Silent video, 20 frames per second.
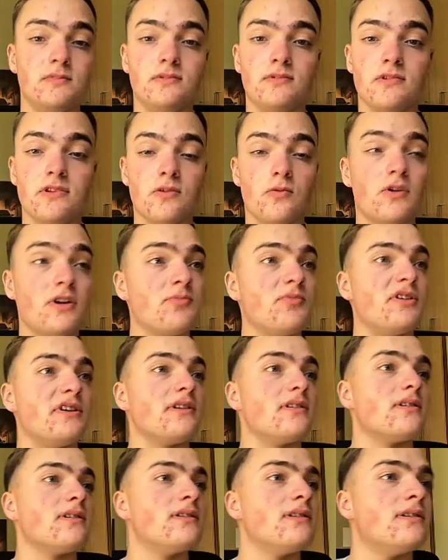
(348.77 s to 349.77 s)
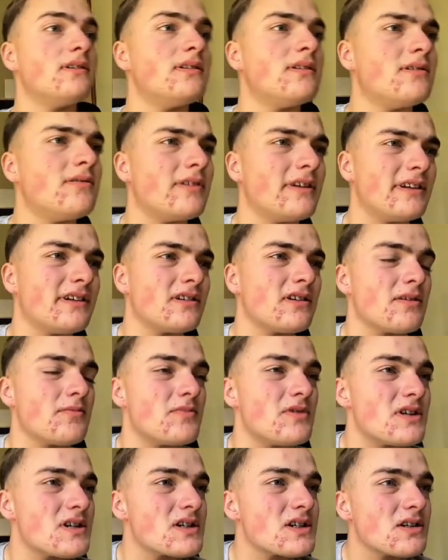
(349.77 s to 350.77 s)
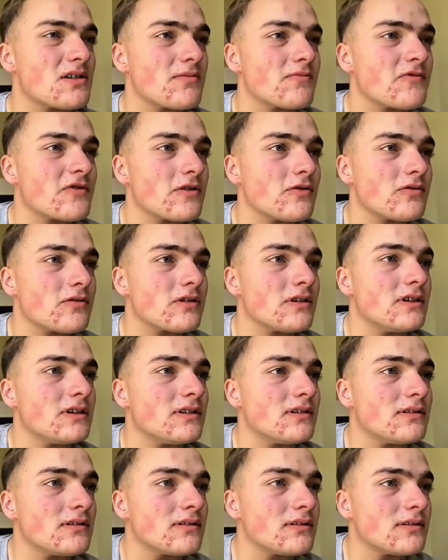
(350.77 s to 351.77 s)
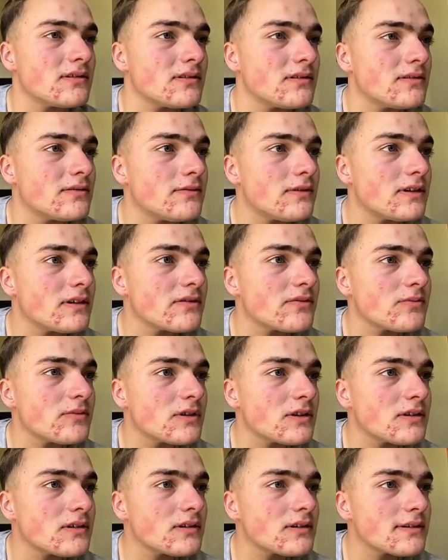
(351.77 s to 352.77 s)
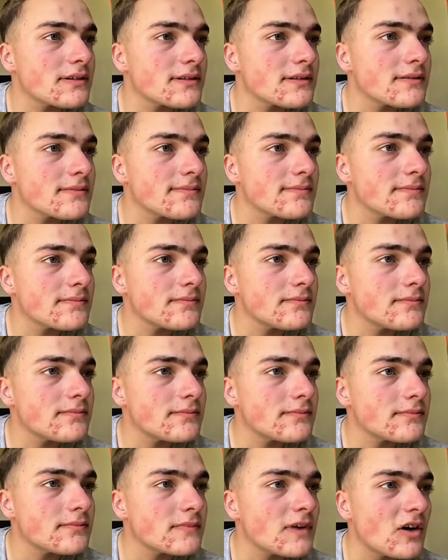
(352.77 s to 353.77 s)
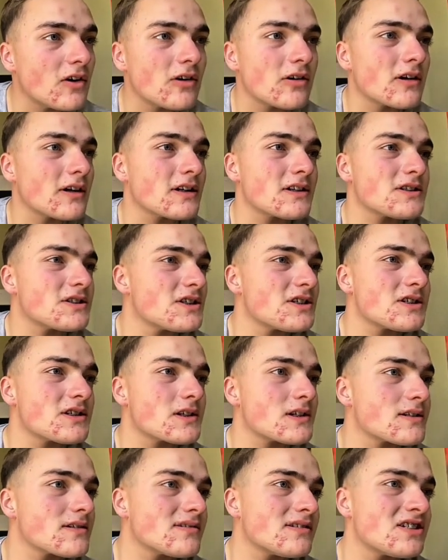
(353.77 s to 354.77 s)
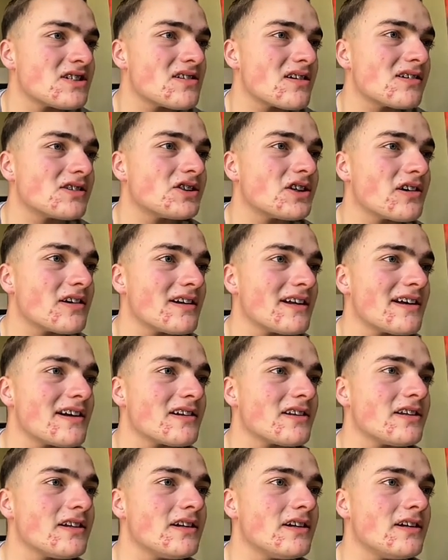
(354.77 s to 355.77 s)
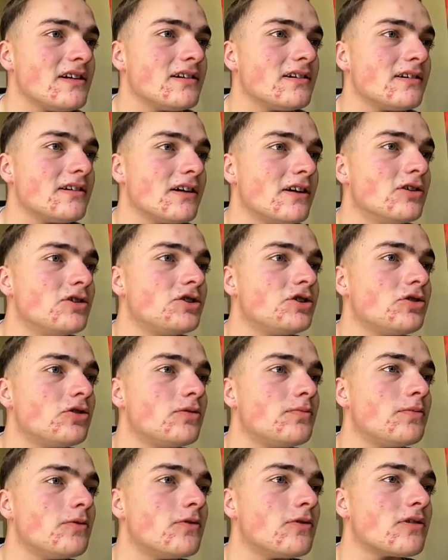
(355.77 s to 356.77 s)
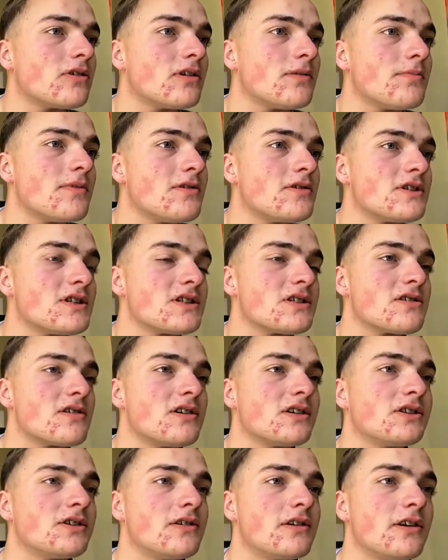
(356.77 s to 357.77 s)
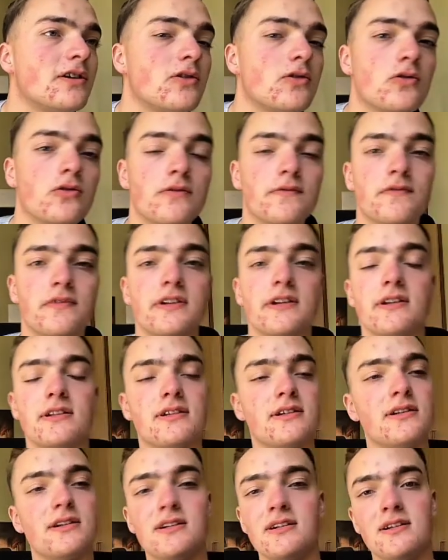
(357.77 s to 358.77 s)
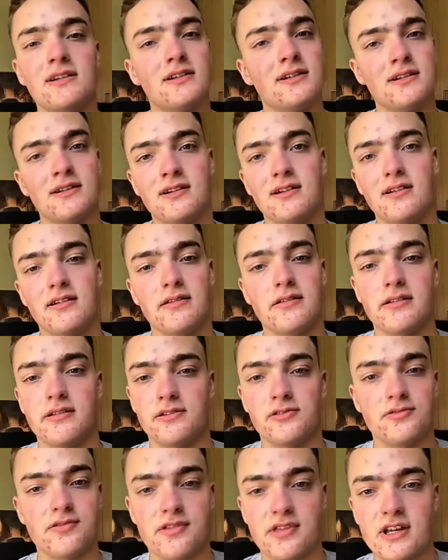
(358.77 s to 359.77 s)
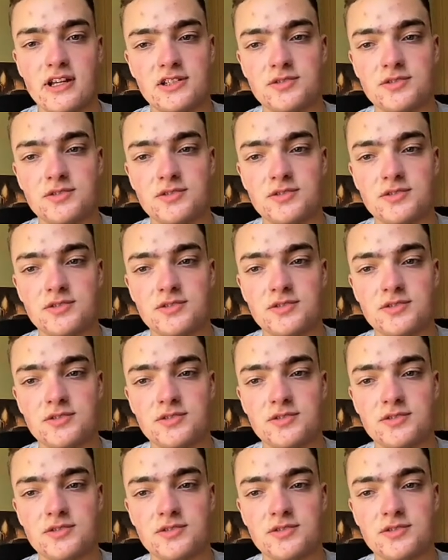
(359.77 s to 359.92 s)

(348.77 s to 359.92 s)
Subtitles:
the 1 minute. Why did I miss something on the 5 minute? All right, just structure clarity, no job or opposing structure in conflict. That's